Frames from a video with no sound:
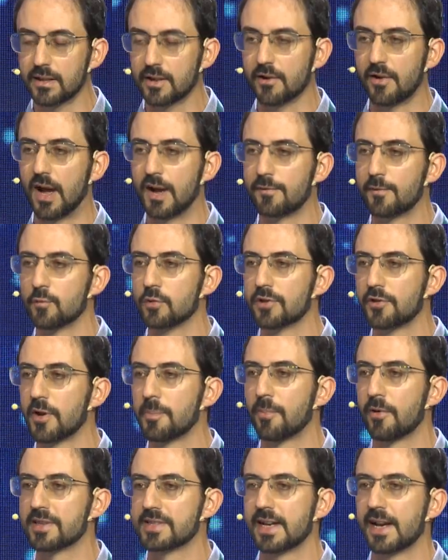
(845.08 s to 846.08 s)
graph will
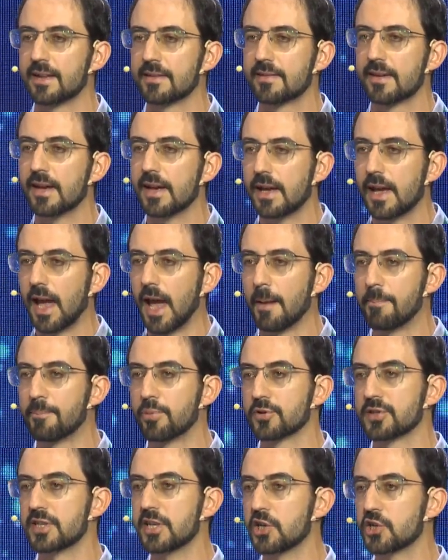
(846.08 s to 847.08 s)
represent a
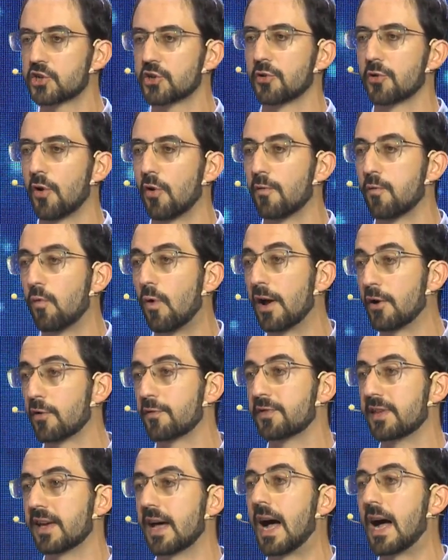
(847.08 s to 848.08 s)
position of one
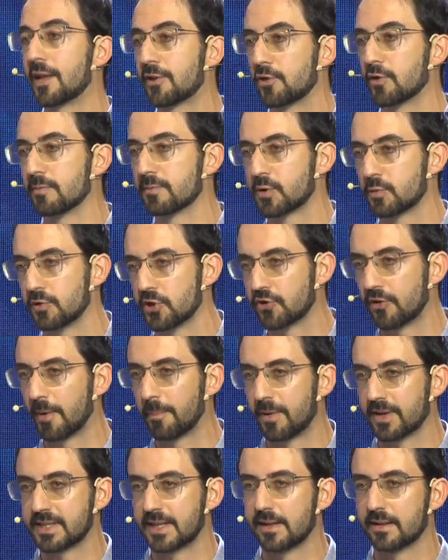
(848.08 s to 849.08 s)
of the atoms which
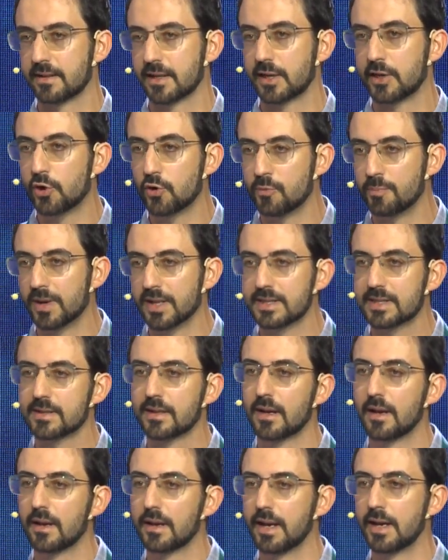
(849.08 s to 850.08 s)
represent the qubits
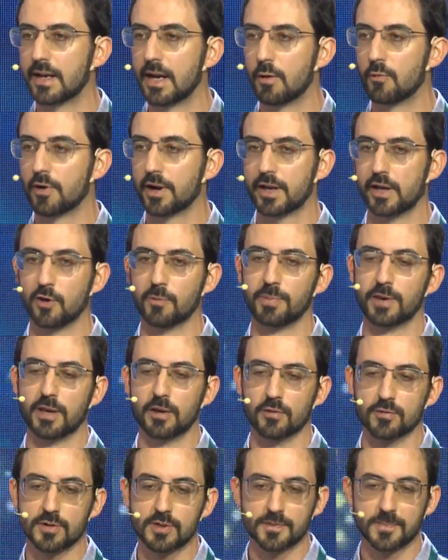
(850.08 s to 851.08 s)
in our
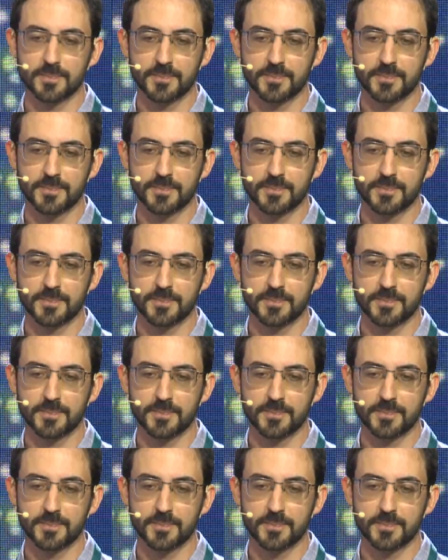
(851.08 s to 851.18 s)
QPUs.